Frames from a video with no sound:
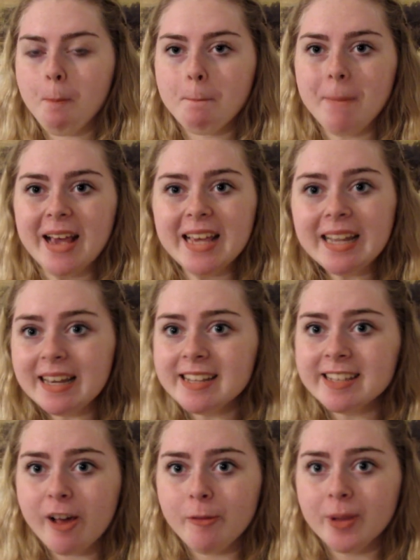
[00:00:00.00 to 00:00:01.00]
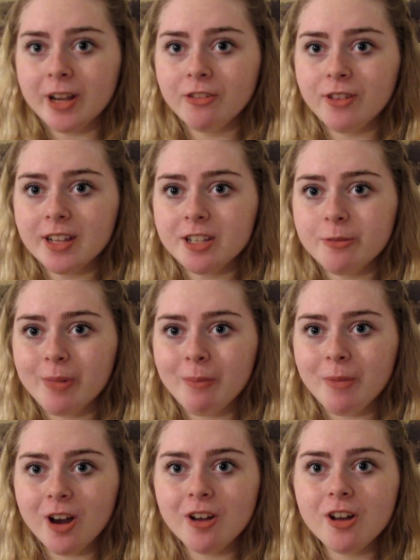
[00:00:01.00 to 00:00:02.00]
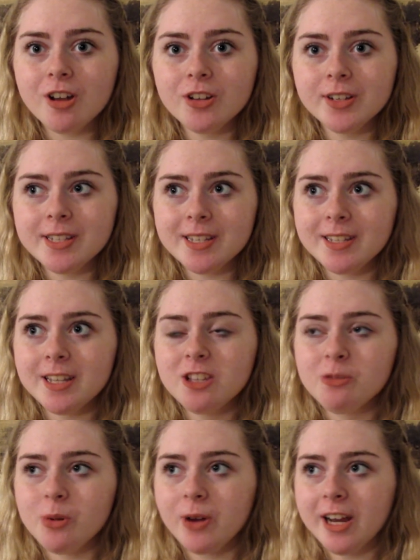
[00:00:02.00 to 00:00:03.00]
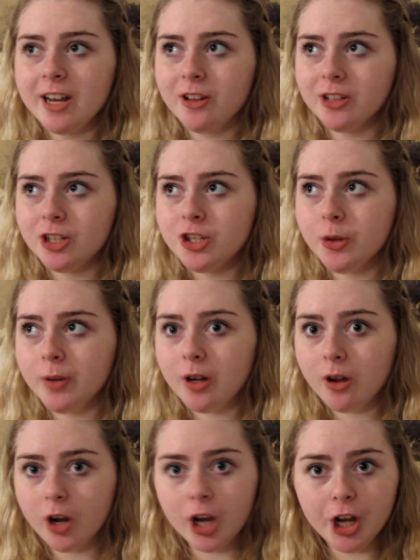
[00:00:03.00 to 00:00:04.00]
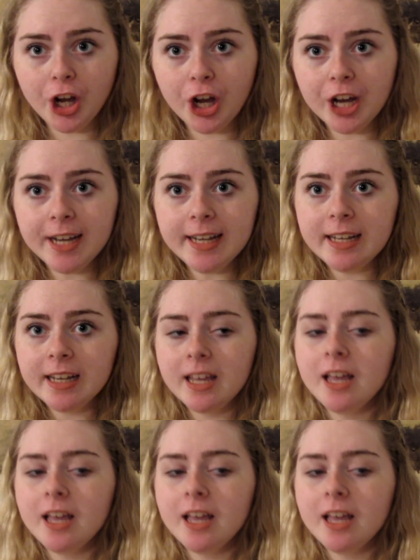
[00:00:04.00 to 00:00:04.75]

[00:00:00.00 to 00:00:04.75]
My kidneys have been affected by mitochondrial disease, but right now they're doing good.